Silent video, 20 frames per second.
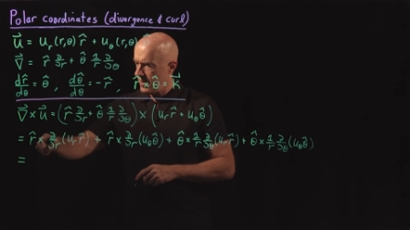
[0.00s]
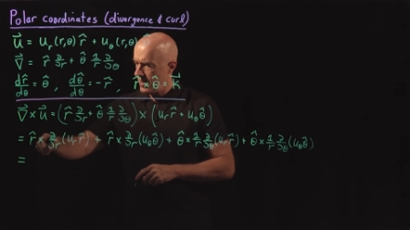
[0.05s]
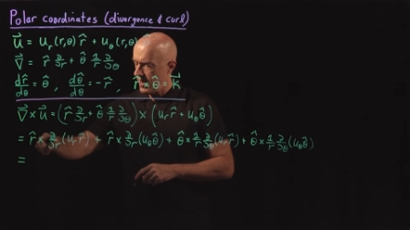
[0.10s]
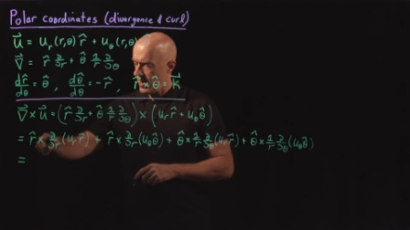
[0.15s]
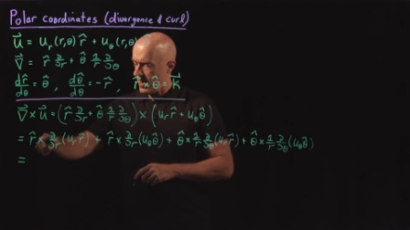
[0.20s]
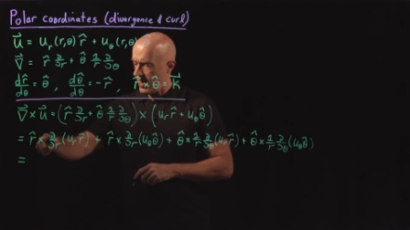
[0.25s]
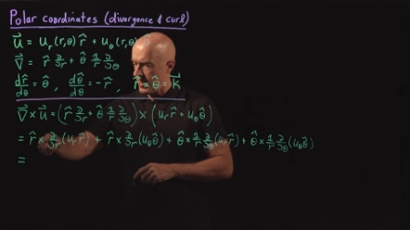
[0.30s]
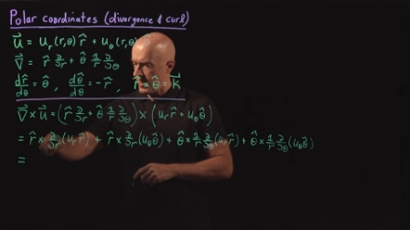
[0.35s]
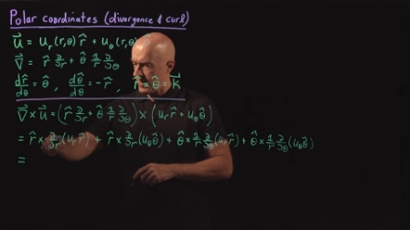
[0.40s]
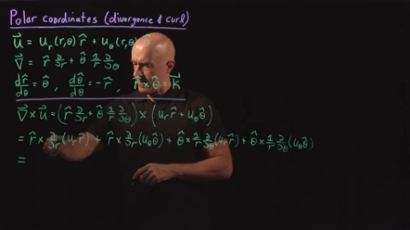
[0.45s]

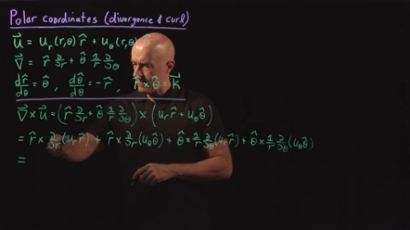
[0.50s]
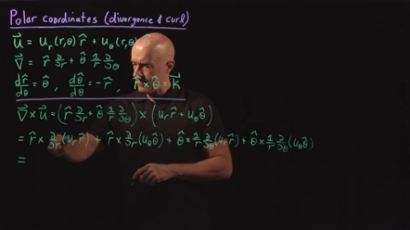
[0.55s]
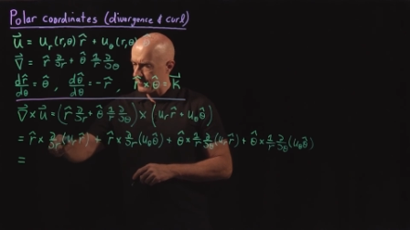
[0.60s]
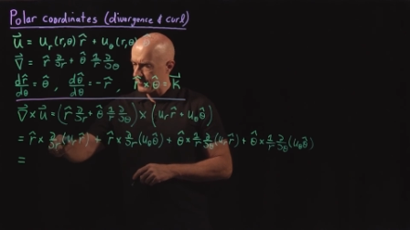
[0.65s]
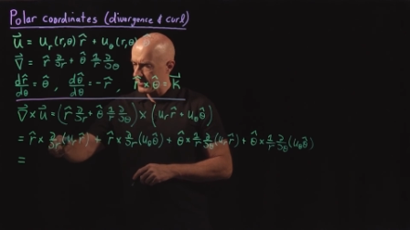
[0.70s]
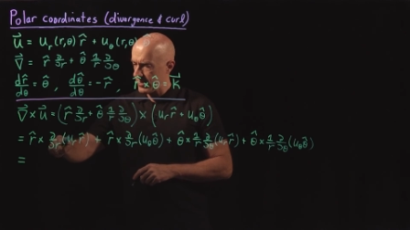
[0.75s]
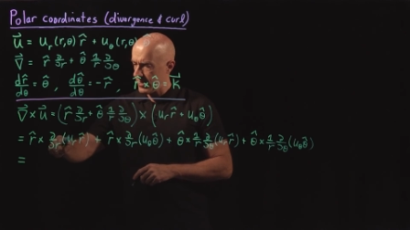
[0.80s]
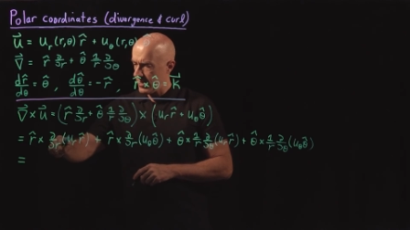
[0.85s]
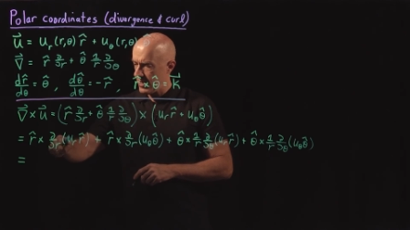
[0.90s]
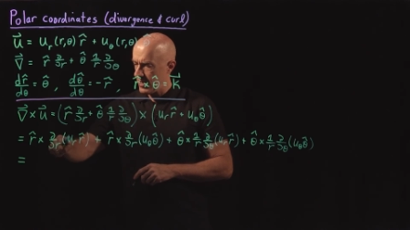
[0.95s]

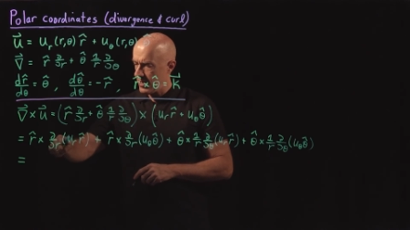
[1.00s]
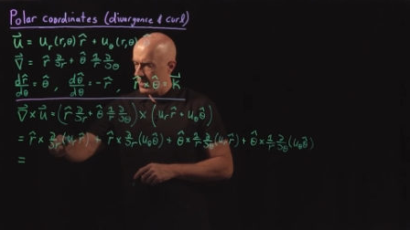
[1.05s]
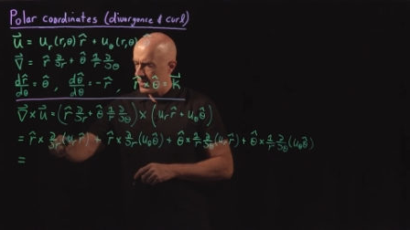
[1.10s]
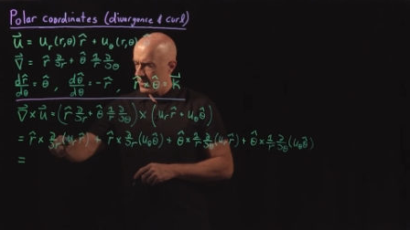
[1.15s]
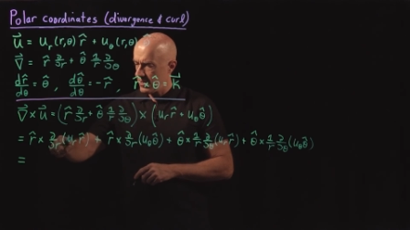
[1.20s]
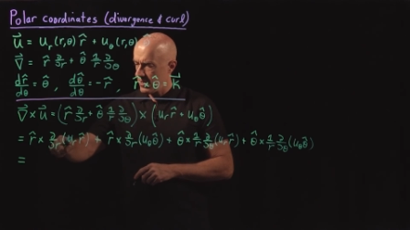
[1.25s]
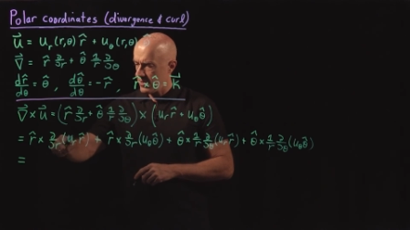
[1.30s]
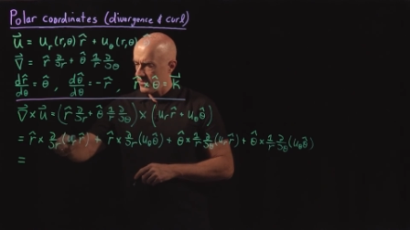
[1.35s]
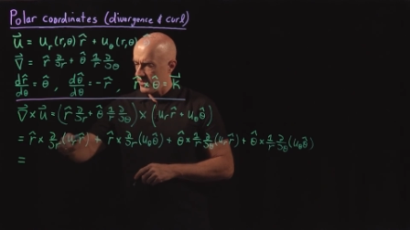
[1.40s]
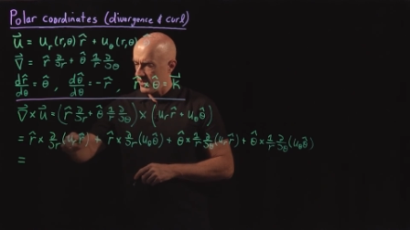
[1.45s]

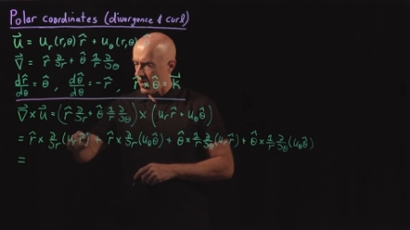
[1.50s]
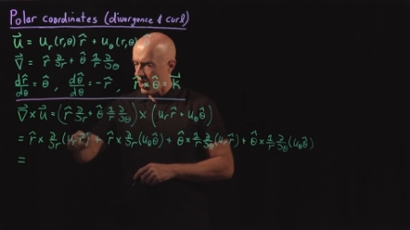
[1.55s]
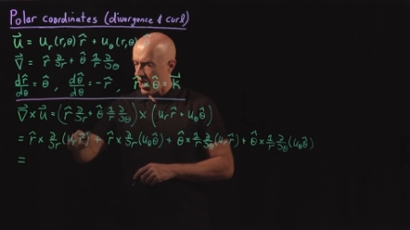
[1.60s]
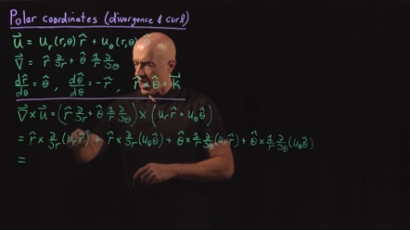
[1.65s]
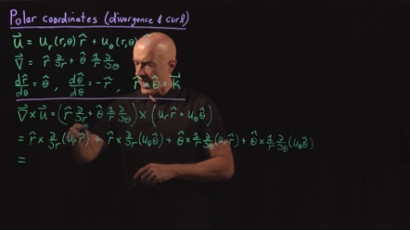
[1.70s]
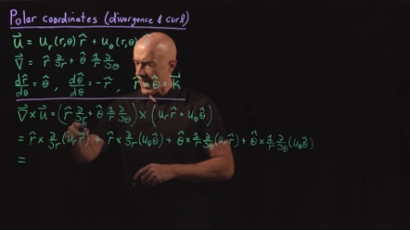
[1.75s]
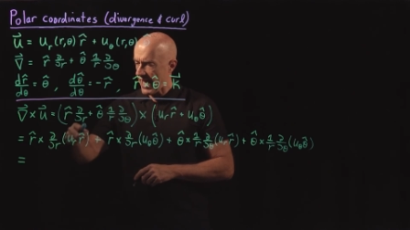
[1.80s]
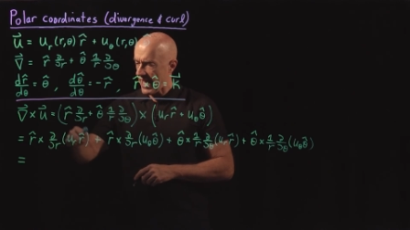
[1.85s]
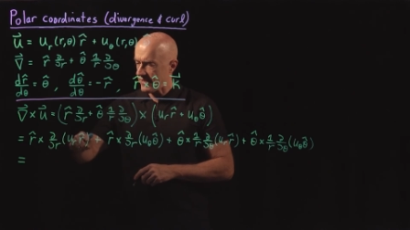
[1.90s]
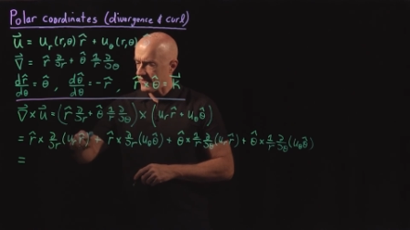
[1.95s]
The
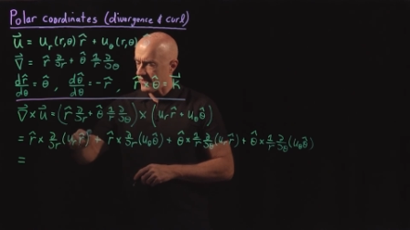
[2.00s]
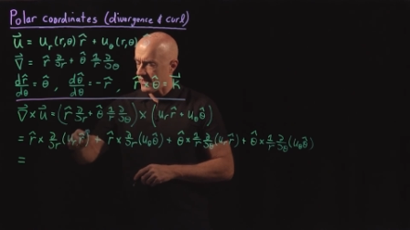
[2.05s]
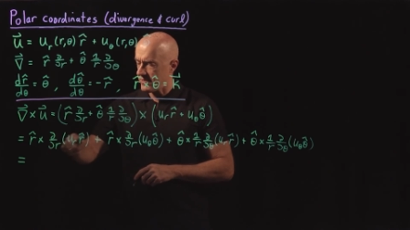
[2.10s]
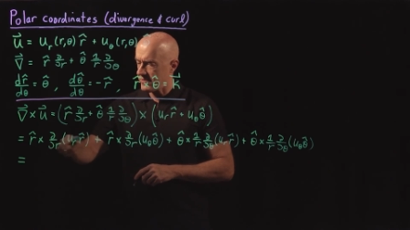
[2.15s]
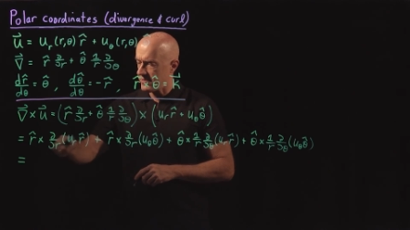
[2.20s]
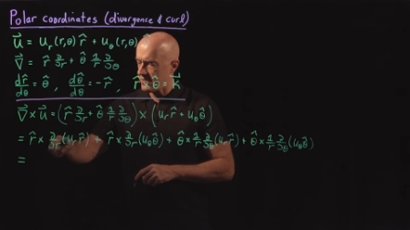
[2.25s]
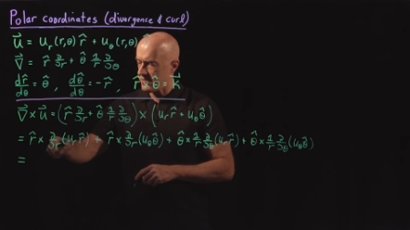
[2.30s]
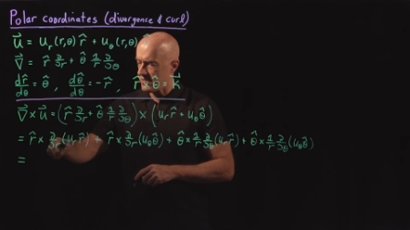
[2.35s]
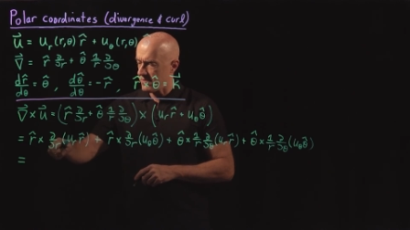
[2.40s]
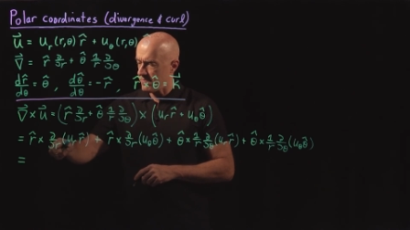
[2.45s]
r hat
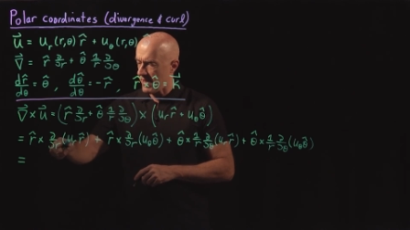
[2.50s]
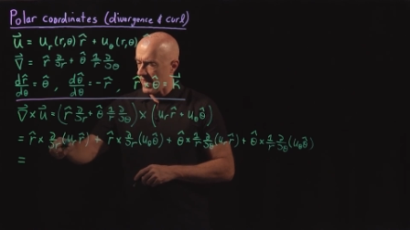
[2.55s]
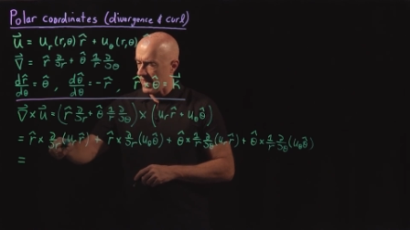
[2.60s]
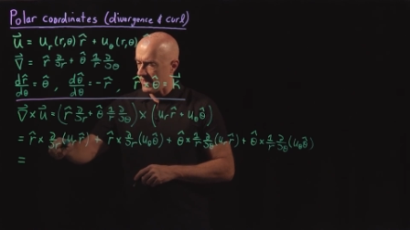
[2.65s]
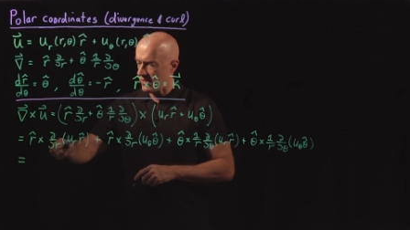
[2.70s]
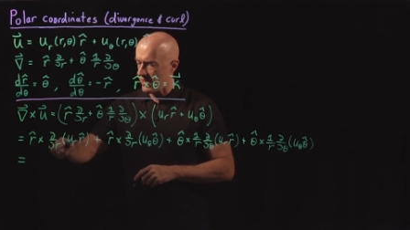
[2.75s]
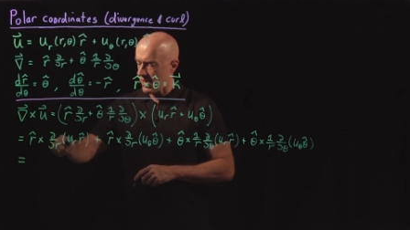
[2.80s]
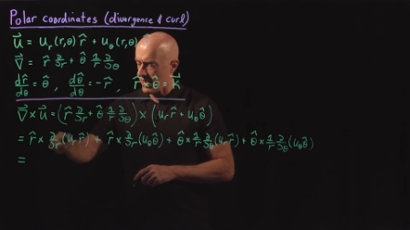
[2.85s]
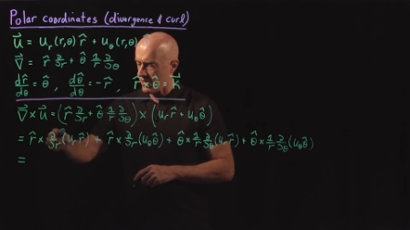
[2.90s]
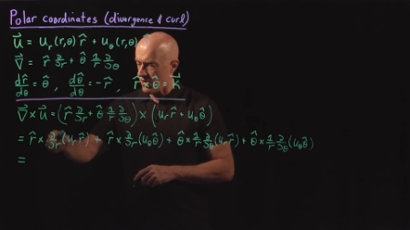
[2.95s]
doesn't
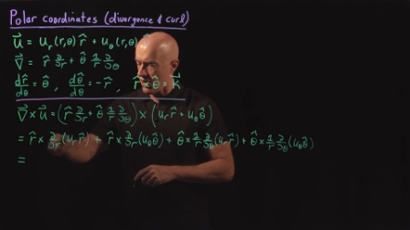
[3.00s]
depend on